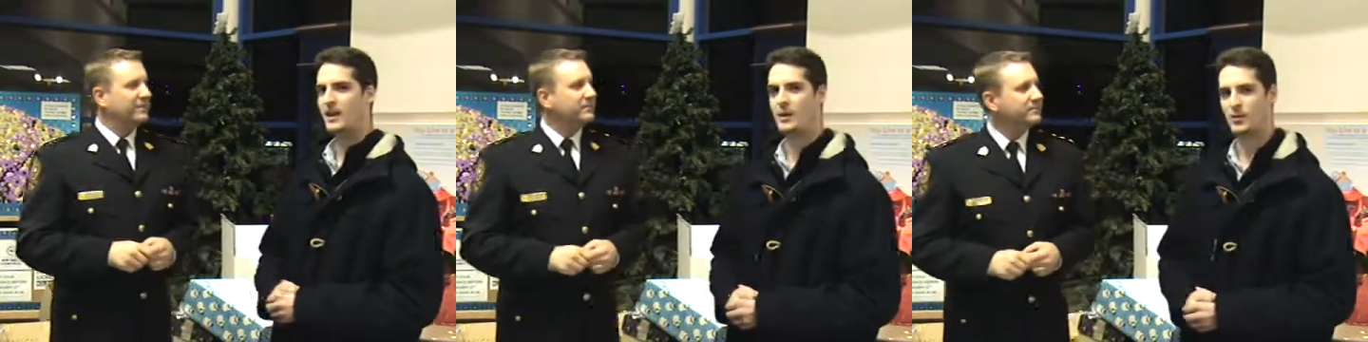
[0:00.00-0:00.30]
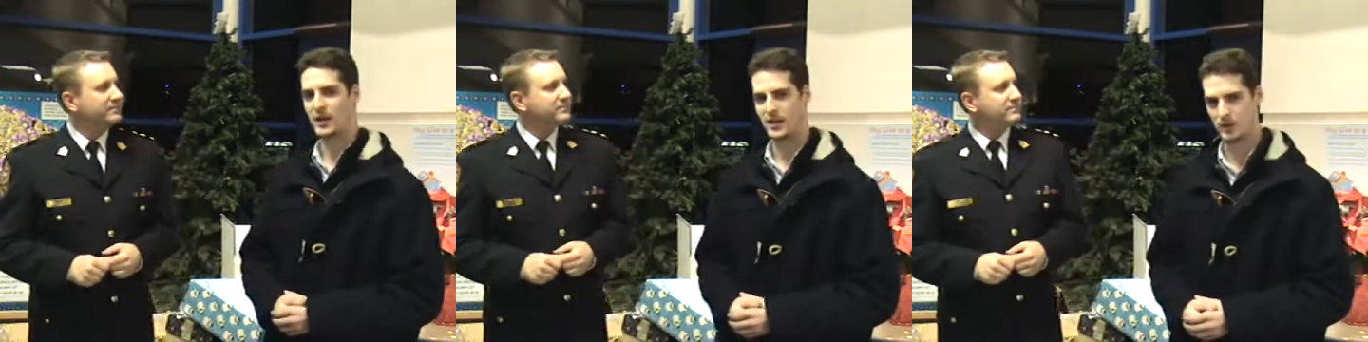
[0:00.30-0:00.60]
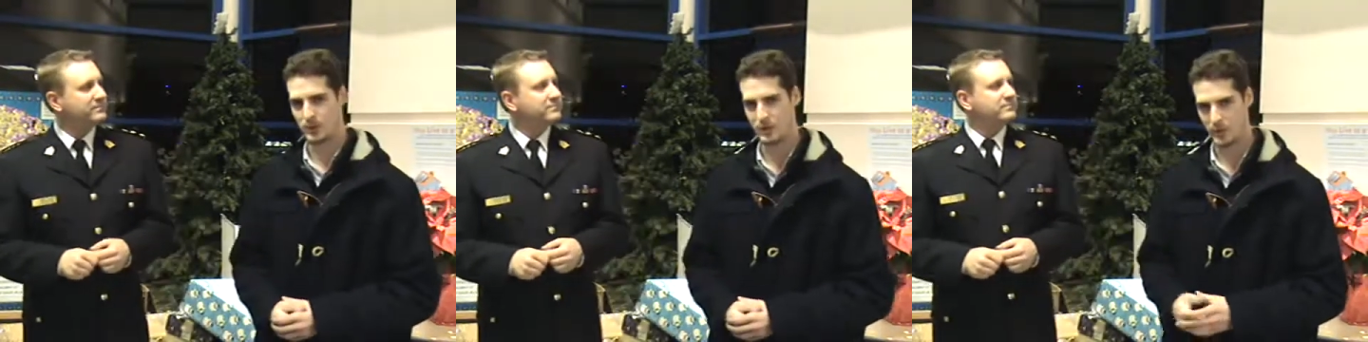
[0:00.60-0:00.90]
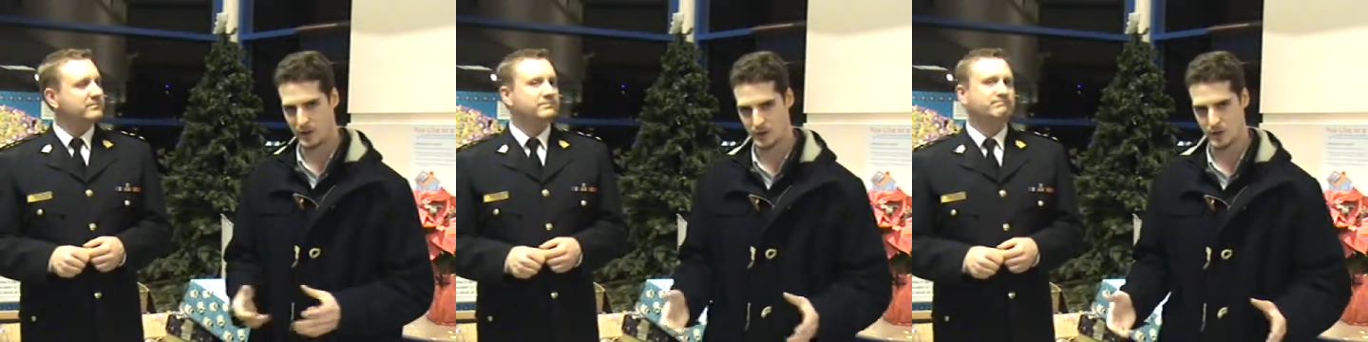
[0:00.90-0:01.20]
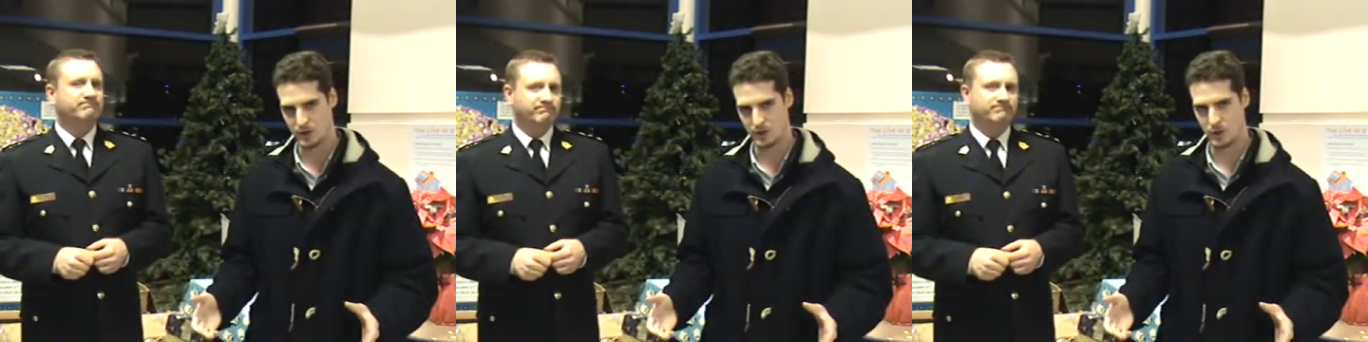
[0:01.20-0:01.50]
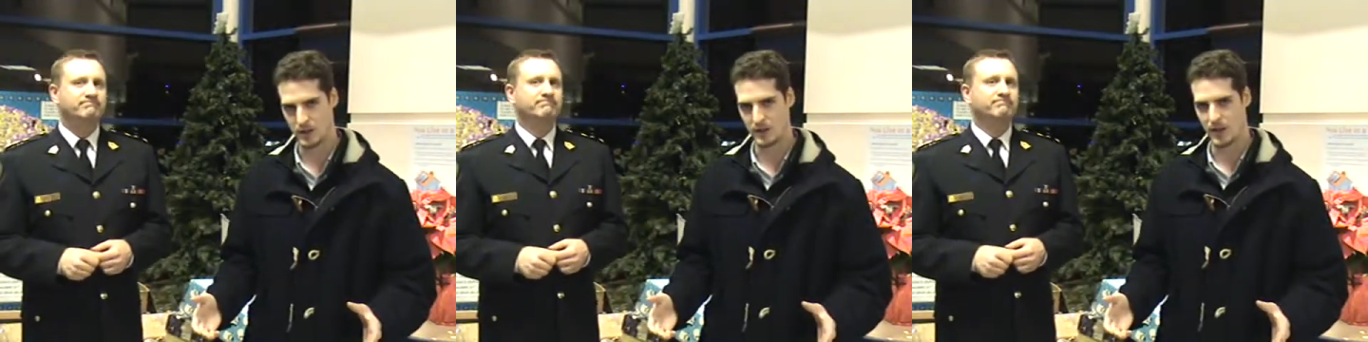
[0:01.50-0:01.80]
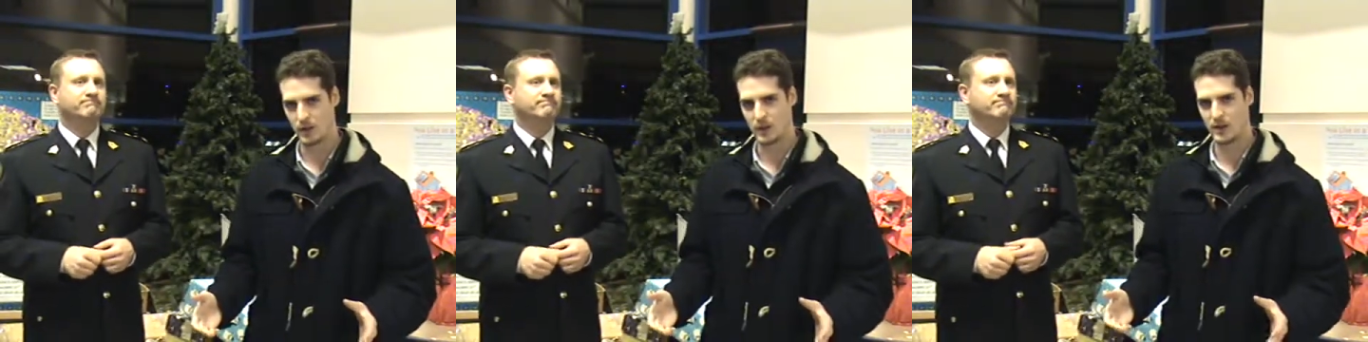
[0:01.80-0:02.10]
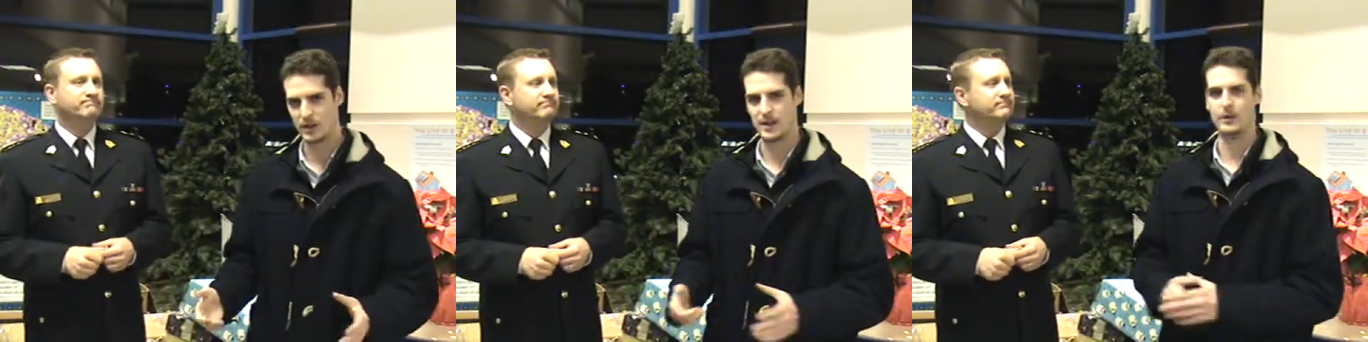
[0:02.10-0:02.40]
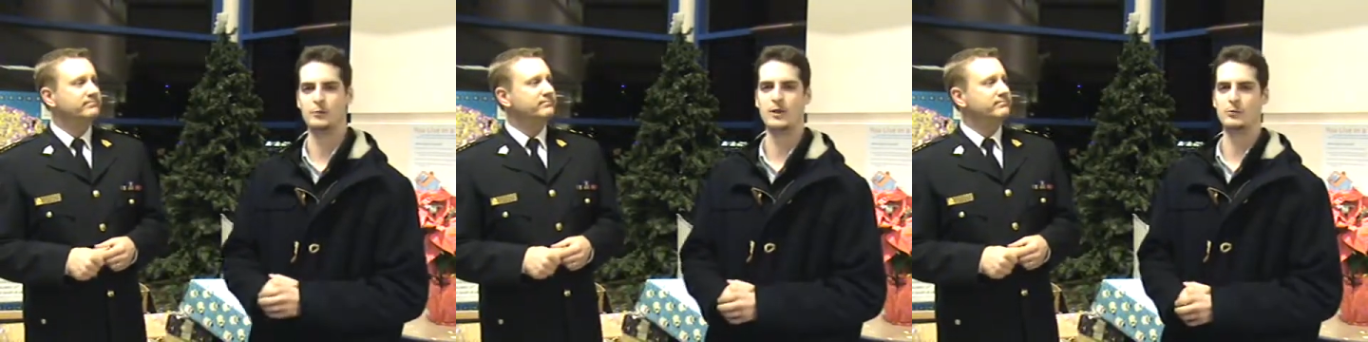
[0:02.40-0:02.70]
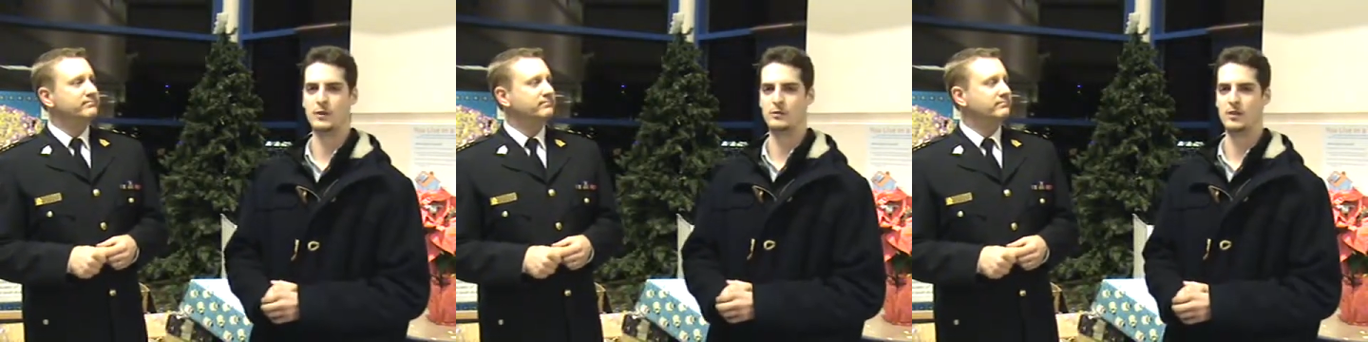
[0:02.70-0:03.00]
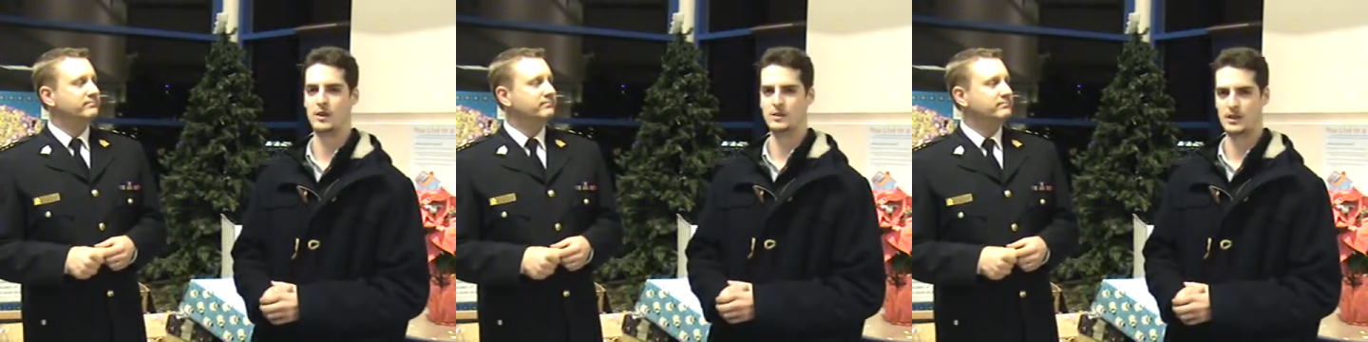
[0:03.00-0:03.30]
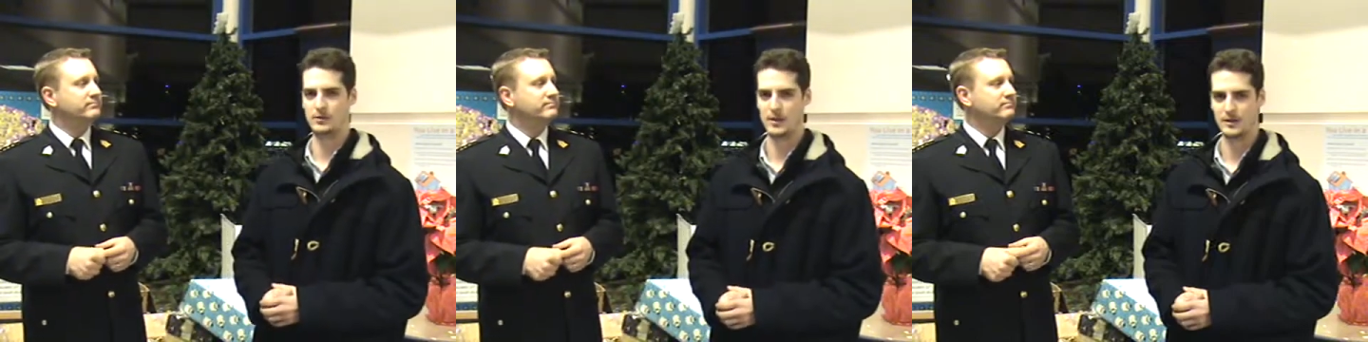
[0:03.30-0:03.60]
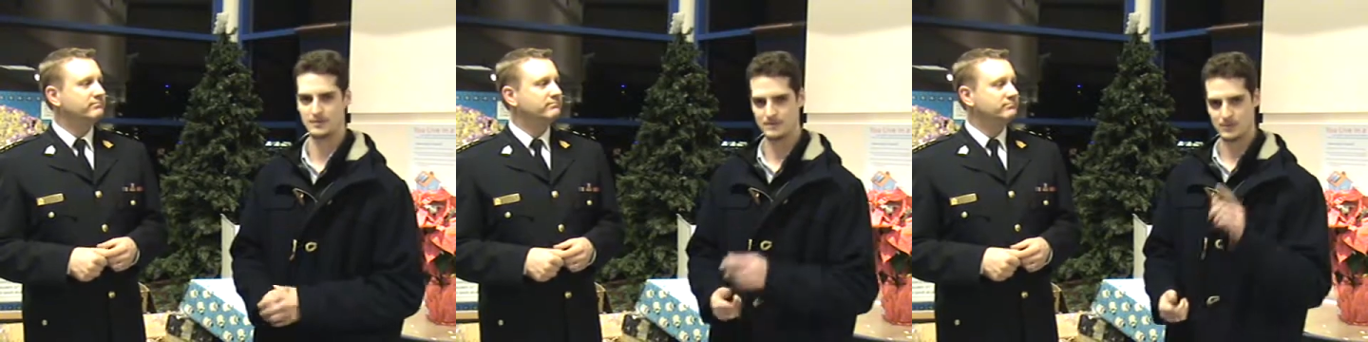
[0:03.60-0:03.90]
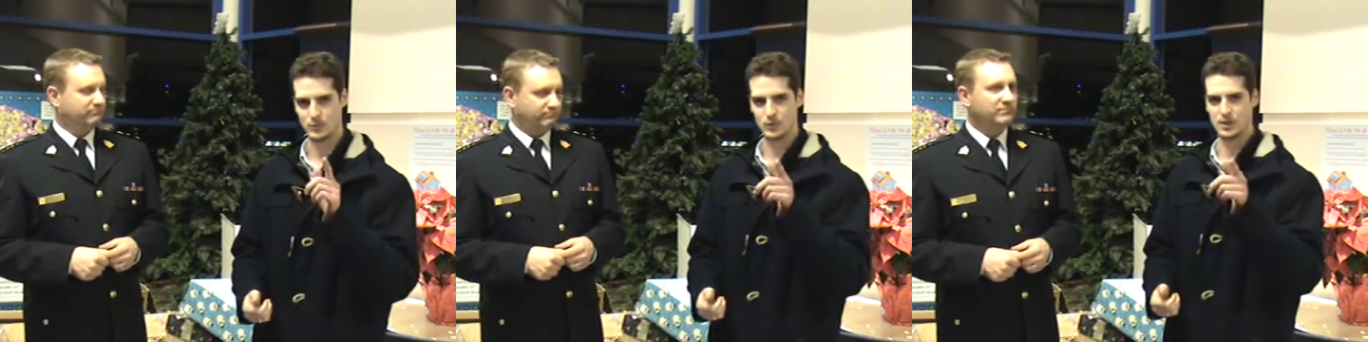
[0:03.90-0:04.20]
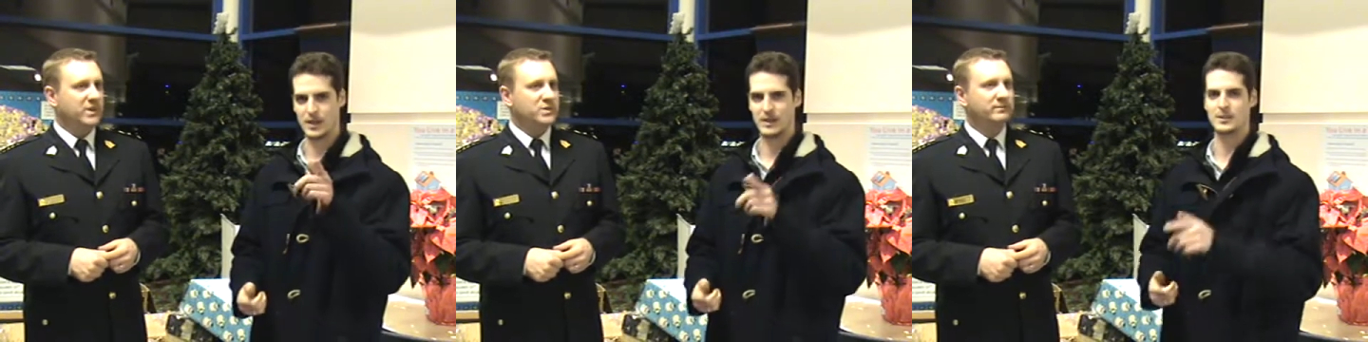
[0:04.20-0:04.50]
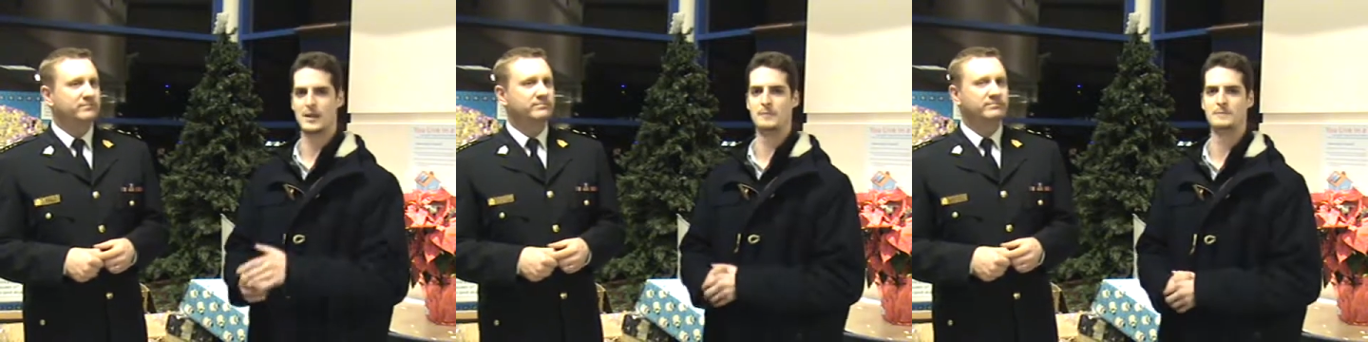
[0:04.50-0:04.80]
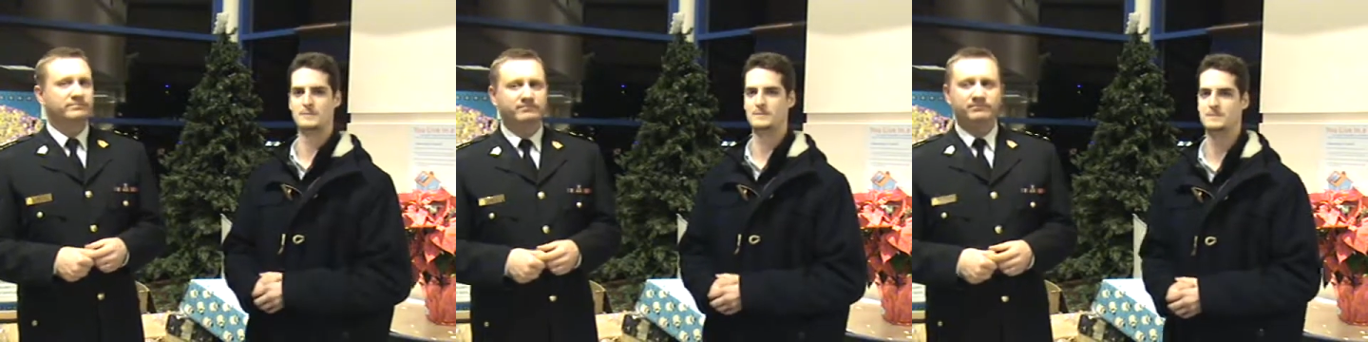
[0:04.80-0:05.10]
Speaker 1: I'm Greg Hill with WeAreChangeVictoria.org and Freedom Free for All TV. See you next time.